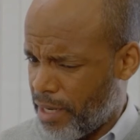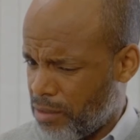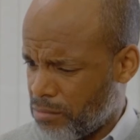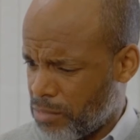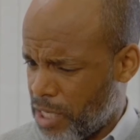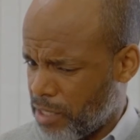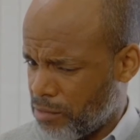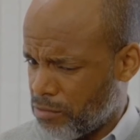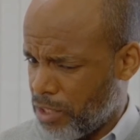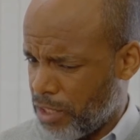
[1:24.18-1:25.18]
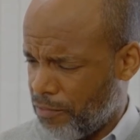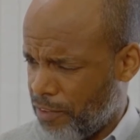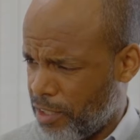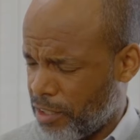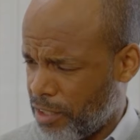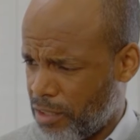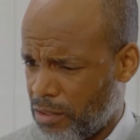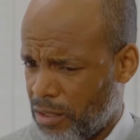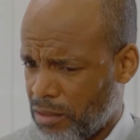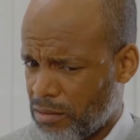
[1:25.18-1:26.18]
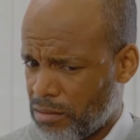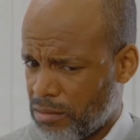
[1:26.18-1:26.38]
now, I'm not really feeling it at all.